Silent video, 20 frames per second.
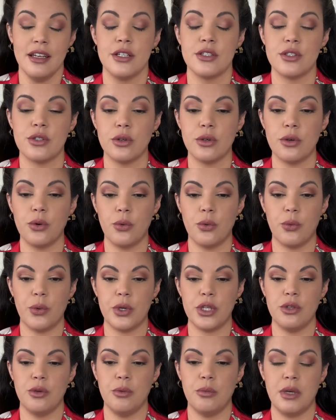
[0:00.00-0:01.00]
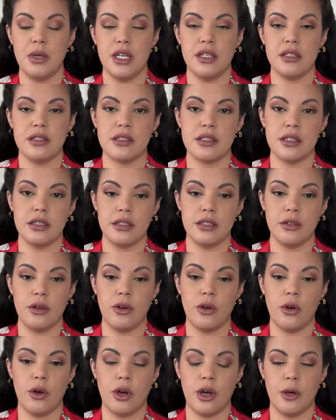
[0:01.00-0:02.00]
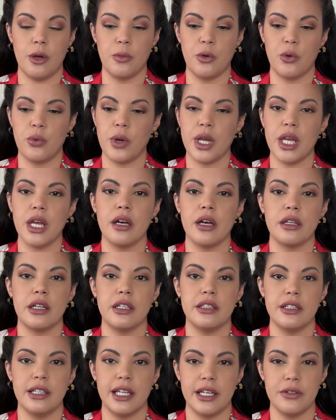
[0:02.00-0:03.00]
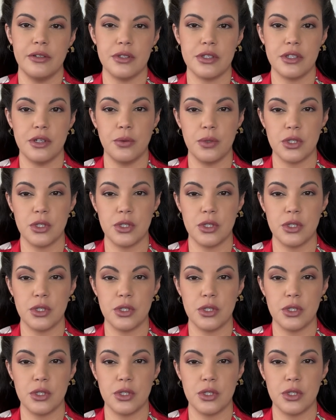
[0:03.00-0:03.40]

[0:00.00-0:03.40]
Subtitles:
So when you mix the rayon and the lyocell,